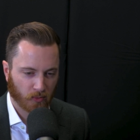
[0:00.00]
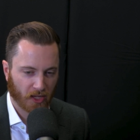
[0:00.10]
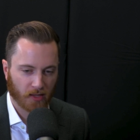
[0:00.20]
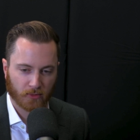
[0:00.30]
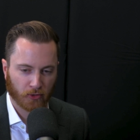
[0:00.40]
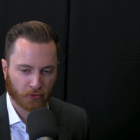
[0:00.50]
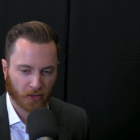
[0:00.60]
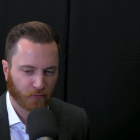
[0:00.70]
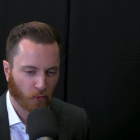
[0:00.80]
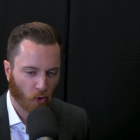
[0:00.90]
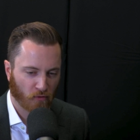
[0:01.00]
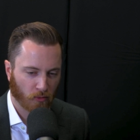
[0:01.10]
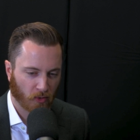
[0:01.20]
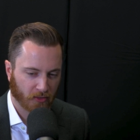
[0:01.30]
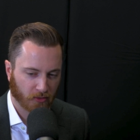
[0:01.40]
There's like four of
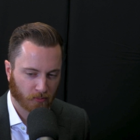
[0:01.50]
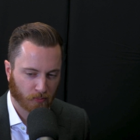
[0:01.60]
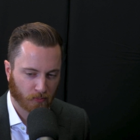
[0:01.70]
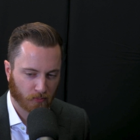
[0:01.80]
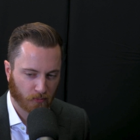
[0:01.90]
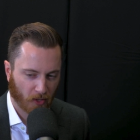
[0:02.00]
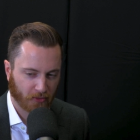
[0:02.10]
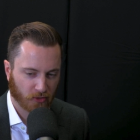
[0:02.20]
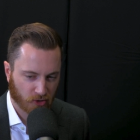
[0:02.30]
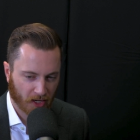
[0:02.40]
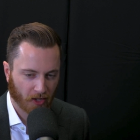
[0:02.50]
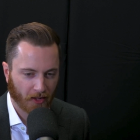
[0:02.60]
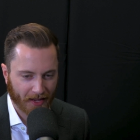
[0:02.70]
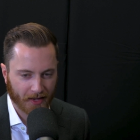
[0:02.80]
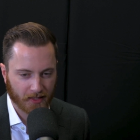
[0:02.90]
them went to
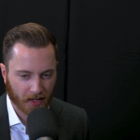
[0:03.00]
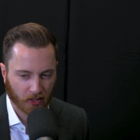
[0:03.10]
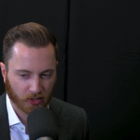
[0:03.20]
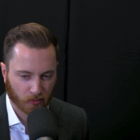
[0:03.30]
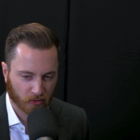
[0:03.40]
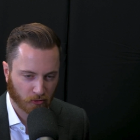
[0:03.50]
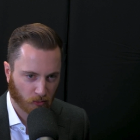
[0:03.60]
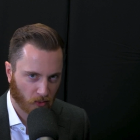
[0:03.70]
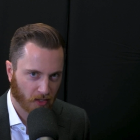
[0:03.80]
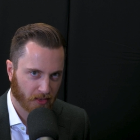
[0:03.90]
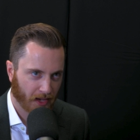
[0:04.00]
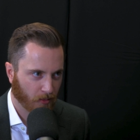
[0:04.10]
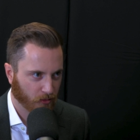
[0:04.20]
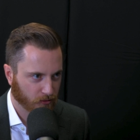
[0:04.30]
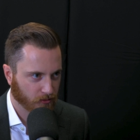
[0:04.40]
jail. Andy Elliott was the one
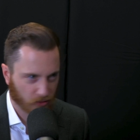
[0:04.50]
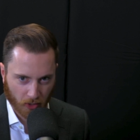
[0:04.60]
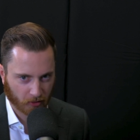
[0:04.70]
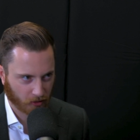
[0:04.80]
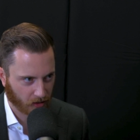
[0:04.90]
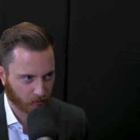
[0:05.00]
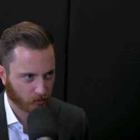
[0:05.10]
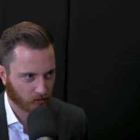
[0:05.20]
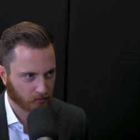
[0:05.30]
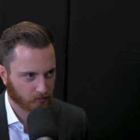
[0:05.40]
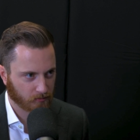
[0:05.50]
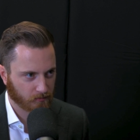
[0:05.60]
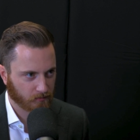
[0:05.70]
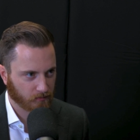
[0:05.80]
that was narked on everyone. Yeah,